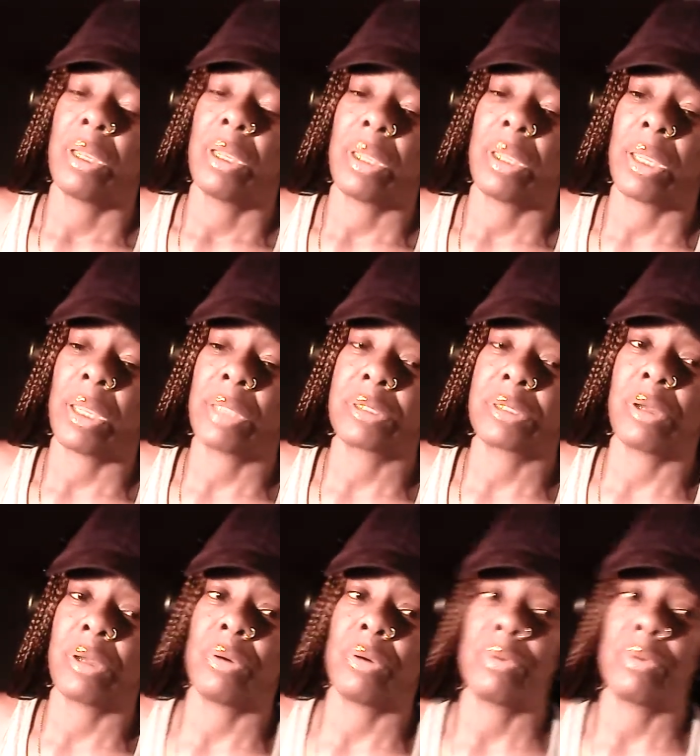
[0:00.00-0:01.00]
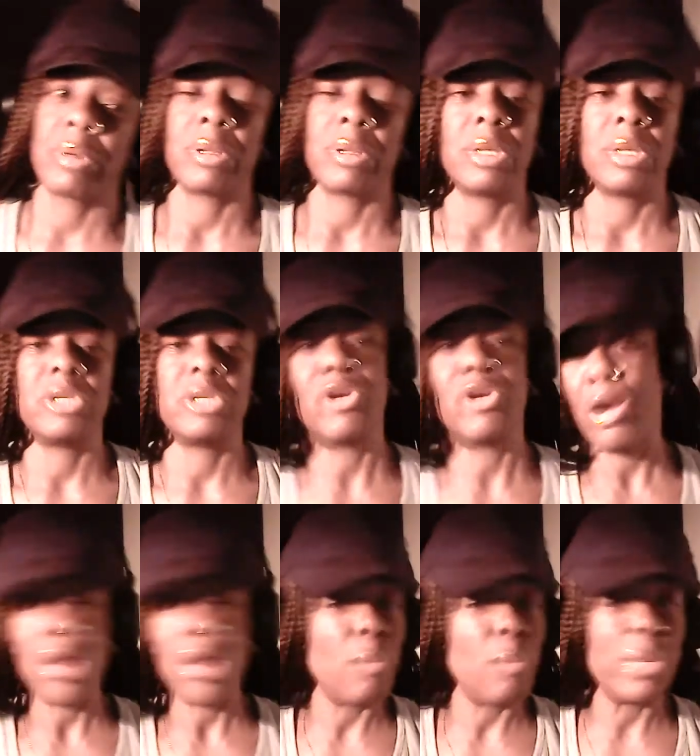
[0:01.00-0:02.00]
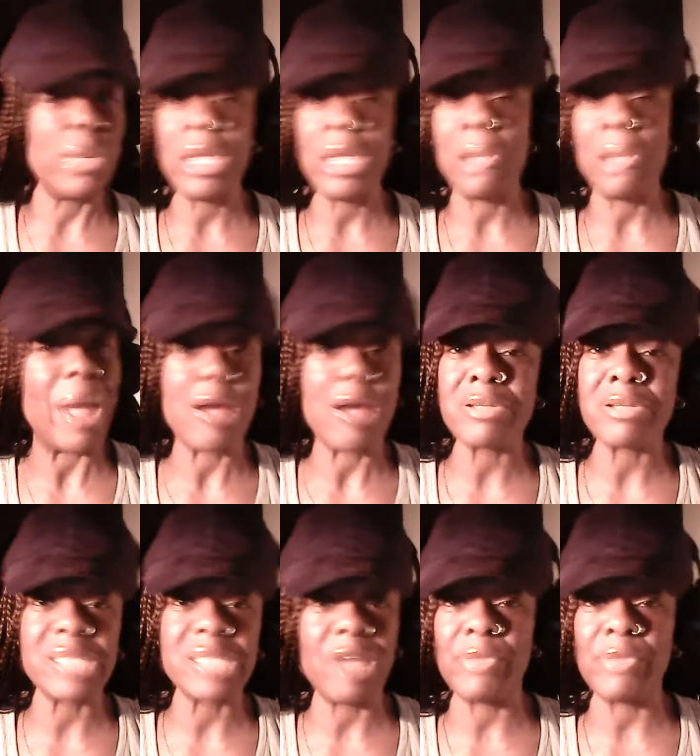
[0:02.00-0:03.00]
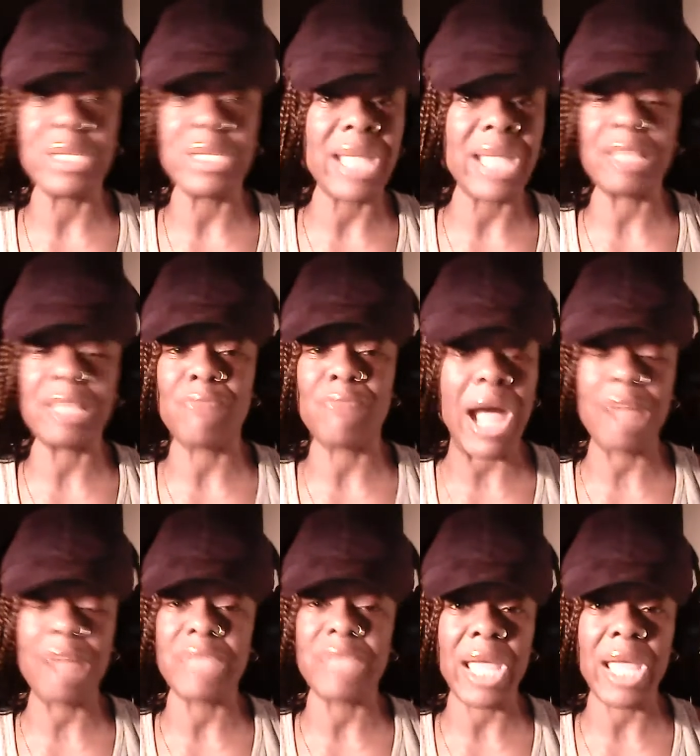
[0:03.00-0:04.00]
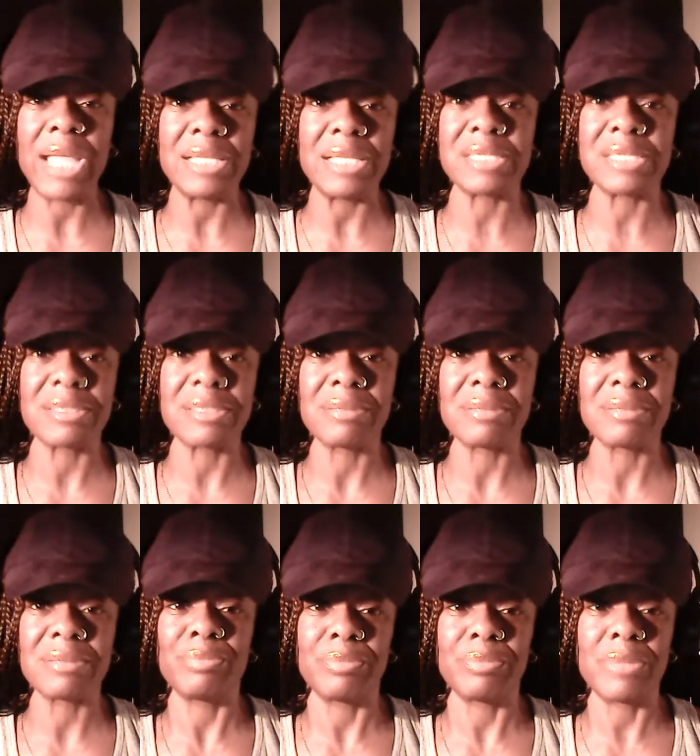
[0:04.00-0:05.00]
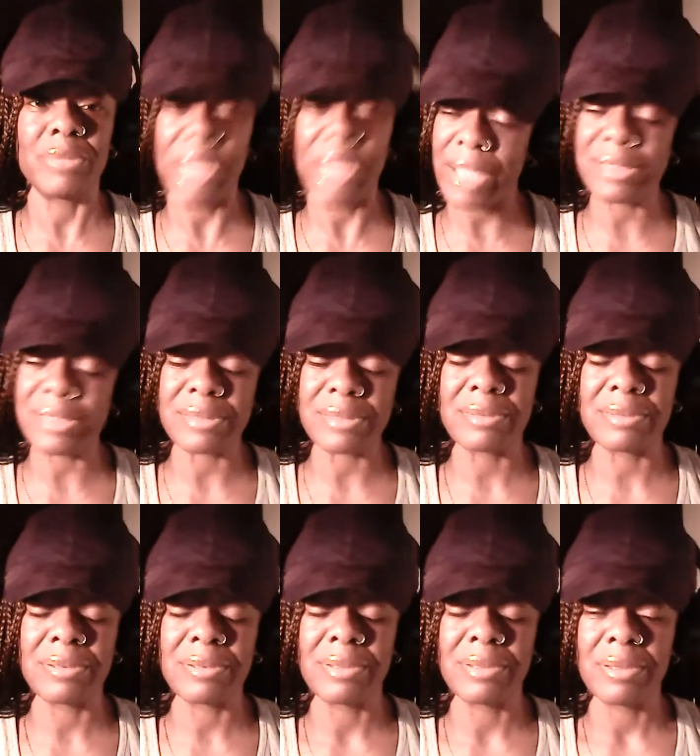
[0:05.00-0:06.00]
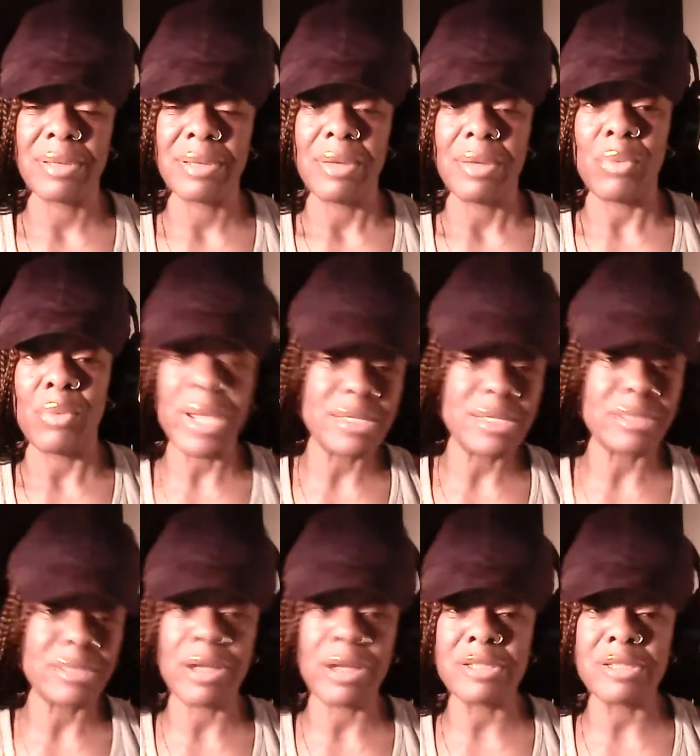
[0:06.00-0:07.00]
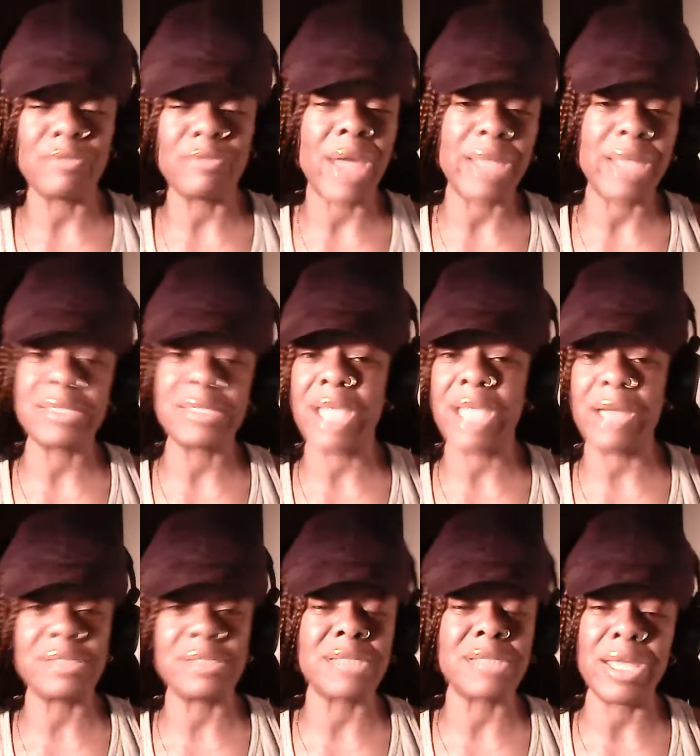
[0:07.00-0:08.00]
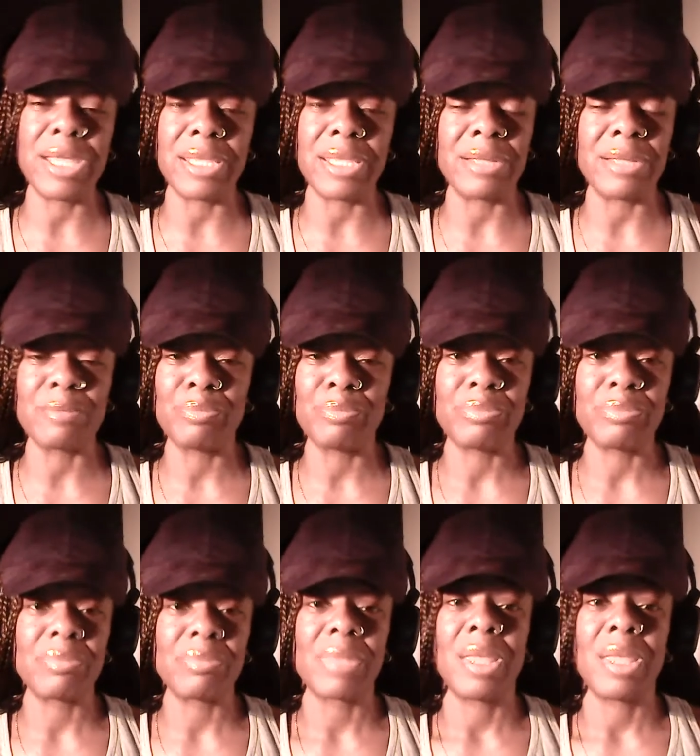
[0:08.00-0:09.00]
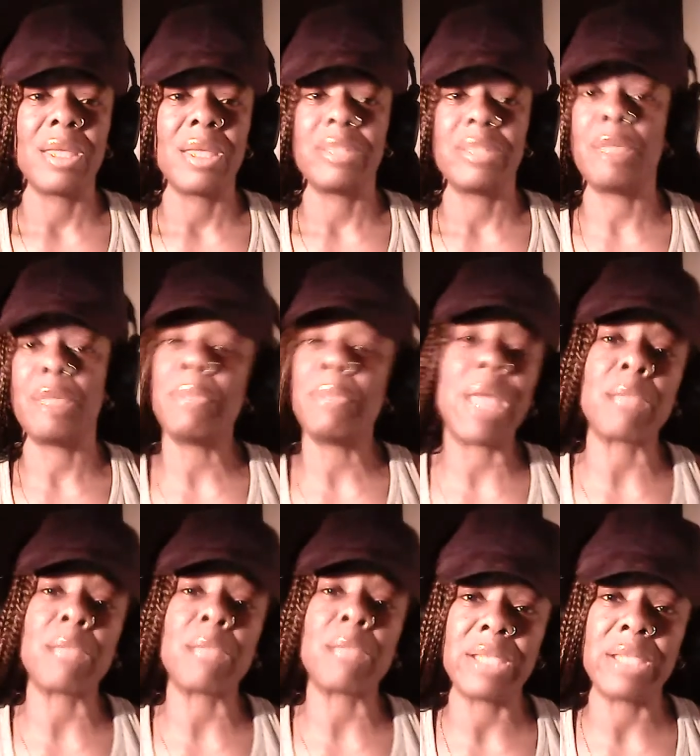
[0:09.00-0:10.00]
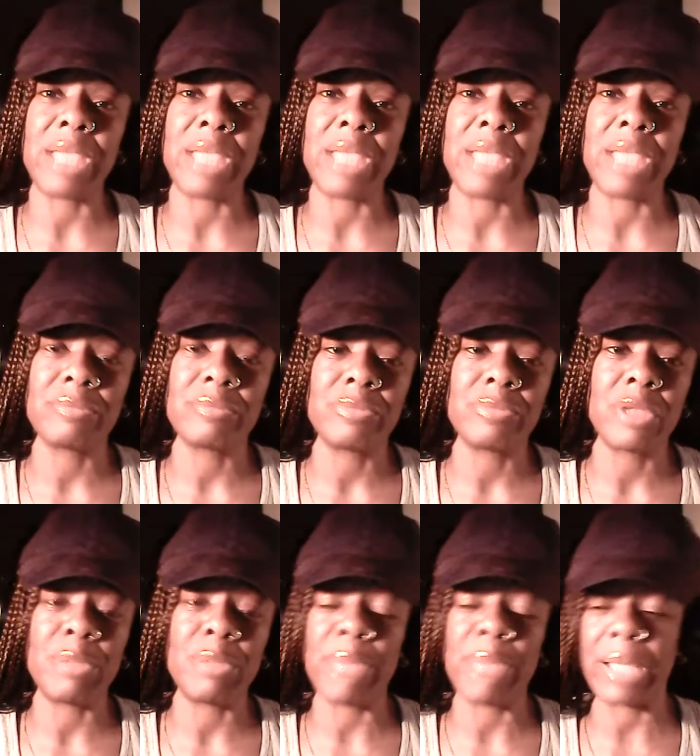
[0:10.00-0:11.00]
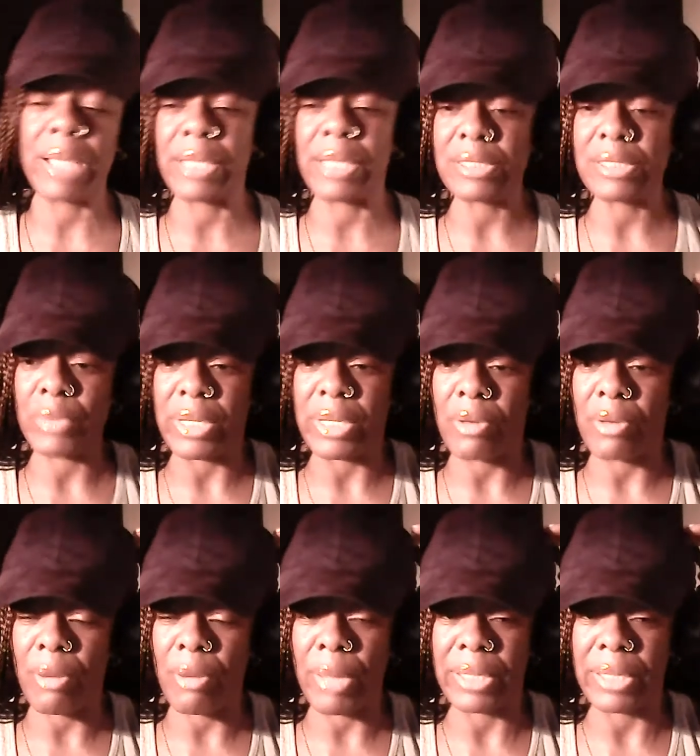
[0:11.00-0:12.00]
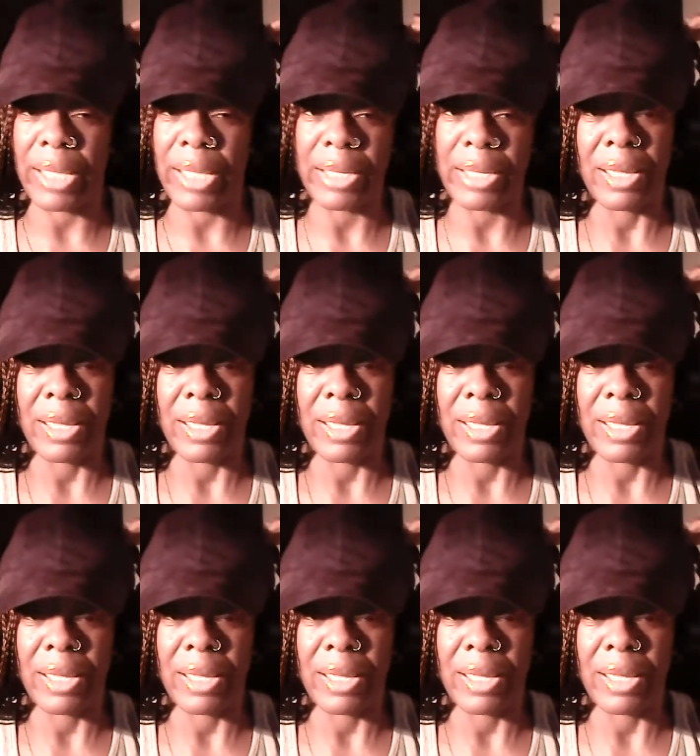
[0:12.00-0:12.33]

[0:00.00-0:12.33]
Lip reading: And so your girl gonna be here by herself for the next 5 days. Yes. Wednesday, Thursday, Friday, Saturday, Sunday. They'll be back Monday. They'll be back next week on Monday.